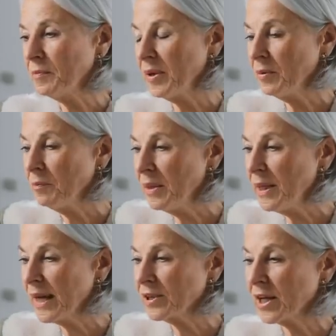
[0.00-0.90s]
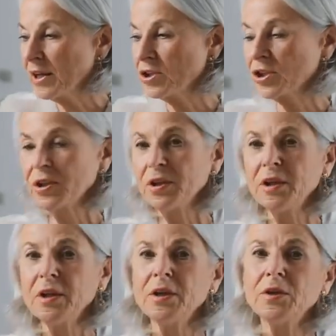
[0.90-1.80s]
pay a big
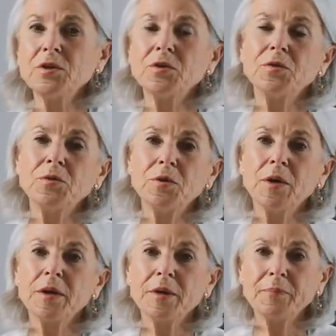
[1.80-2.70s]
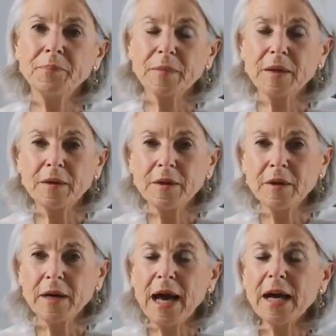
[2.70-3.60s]
attention to
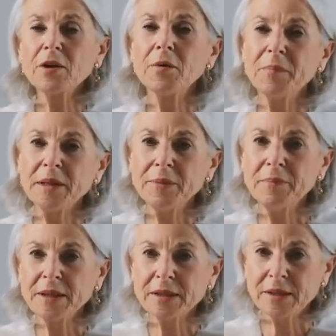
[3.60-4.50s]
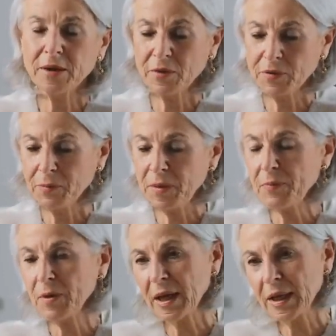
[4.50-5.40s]
the accompaniment of the
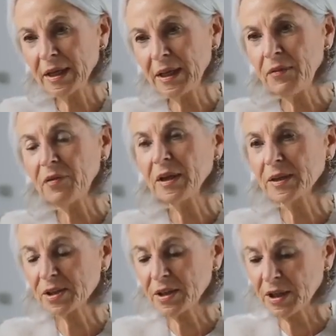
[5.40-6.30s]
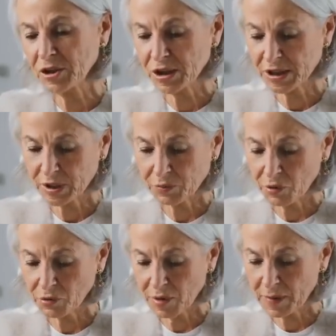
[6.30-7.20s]
people and giving a synergistic
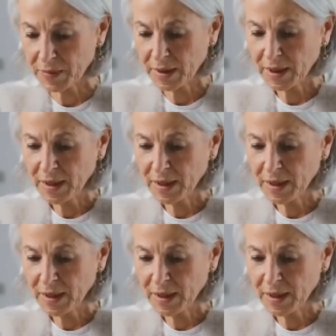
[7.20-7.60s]
program.